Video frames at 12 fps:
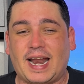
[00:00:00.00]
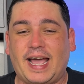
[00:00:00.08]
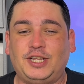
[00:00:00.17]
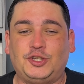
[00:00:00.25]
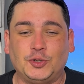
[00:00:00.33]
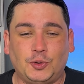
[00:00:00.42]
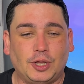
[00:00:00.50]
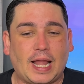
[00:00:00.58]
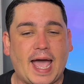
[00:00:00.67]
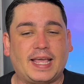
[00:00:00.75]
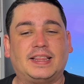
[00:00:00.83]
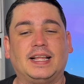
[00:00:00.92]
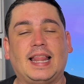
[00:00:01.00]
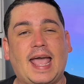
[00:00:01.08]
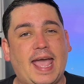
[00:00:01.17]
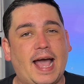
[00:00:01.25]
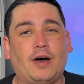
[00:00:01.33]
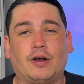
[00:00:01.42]
I do like the
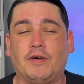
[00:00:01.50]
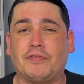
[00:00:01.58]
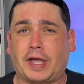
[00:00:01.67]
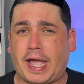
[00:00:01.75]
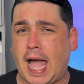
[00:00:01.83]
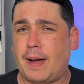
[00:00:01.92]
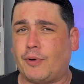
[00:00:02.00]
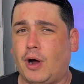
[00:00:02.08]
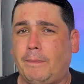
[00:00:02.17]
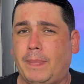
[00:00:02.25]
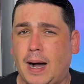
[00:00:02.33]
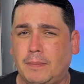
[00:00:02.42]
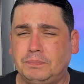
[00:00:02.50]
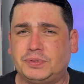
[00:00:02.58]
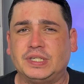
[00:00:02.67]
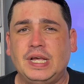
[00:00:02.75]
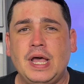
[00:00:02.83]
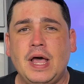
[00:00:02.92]
layout of the camera
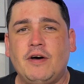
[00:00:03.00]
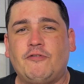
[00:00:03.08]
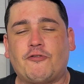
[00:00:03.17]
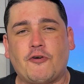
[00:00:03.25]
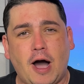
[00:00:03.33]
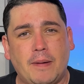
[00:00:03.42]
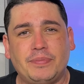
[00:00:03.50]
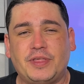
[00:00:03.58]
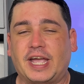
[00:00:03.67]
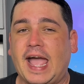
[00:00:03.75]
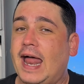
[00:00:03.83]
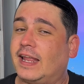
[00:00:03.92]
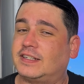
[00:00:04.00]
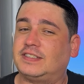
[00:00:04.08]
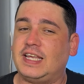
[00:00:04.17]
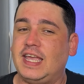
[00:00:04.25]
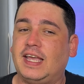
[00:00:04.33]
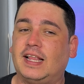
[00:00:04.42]
bumps from the
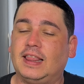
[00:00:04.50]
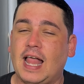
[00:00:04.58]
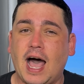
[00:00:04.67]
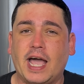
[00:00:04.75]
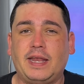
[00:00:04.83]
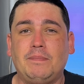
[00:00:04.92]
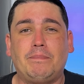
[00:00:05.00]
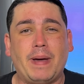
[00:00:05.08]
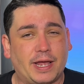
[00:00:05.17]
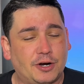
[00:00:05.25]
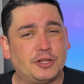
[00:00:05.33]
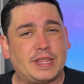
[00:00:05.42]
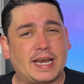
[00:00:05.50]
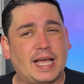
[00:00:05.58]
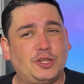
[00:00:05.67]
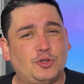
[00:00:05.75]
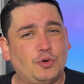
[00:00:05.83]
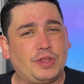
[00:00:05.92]
Galaxy line better than
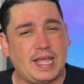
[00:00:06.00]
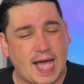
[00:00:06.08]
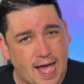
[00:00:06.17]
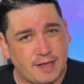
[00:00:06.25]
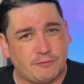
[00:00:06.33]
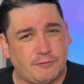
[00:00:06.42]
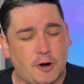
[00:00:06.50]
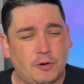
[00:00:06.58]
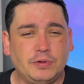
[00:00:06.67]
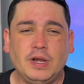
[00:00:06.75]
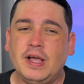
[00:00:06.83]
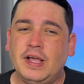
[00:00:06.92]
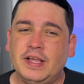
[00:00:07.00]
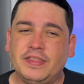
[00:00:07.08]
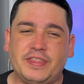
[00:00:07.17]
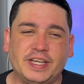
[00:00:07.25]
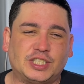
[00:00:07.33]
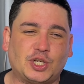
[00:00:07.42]
I do the iPhone.
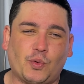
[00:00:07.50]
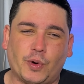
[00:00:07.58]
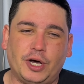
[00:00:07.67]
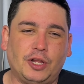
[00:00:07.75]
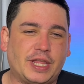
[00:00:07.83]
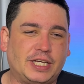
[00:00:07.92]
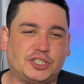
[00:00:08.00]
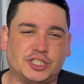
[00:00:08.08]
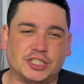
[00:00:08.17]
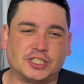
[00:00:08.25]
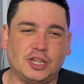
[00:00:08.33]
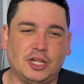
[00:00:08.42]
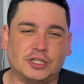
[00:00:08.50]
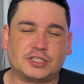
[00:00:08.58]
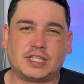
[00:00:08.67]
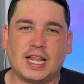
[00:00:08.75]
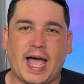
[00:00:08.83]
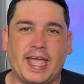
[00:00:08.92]
This grill that just
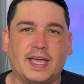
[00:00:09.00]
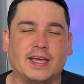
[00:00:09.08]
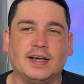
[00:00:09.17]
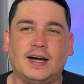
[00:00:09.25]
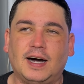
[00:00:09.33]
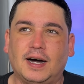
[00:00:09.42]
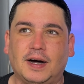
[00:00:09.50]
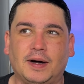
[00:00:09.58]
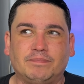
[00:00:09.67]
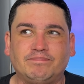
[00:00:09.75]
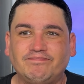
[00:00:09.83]
looks like a